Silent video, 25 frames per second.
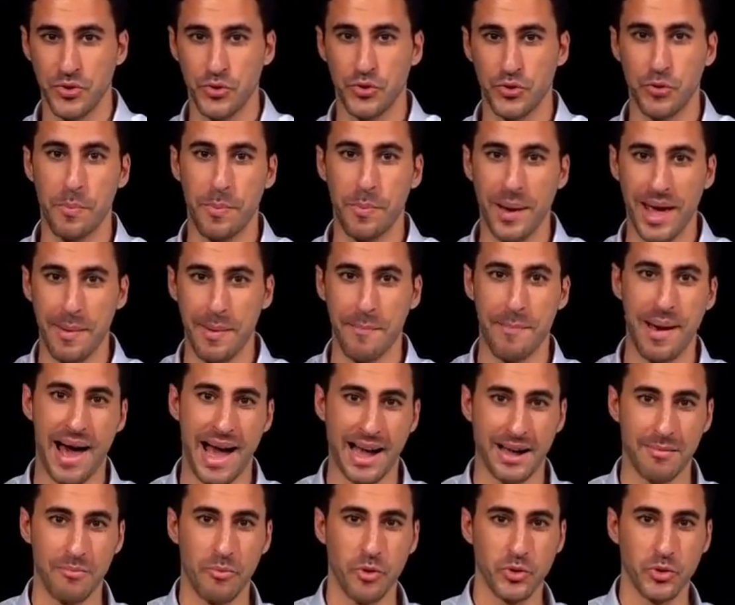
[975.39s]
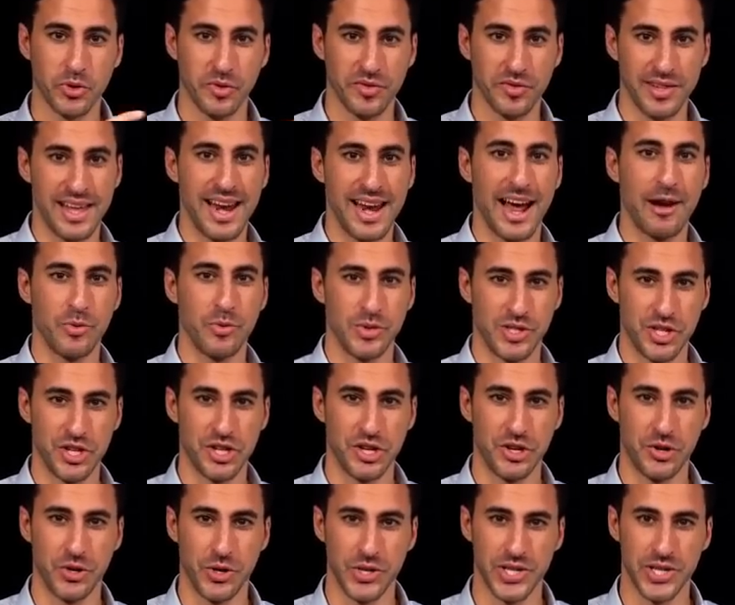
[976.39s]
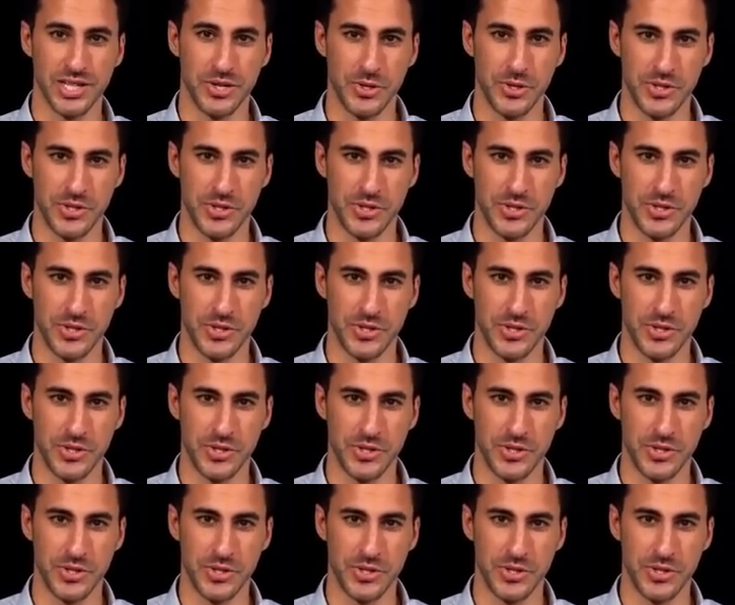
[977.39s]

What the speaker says: to pay back most of that acquisition cost.